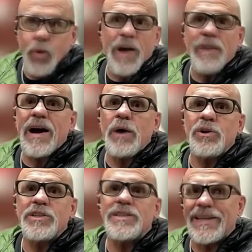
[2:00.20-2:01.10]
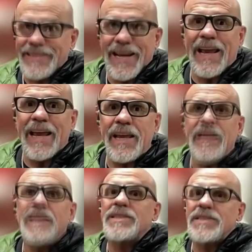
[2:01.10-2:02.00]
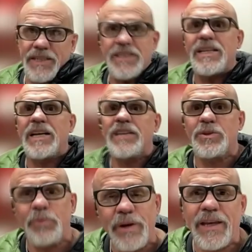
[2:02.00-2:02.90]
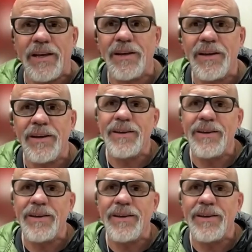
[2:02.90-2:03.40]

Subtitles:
12 hours a day, 6 days a week.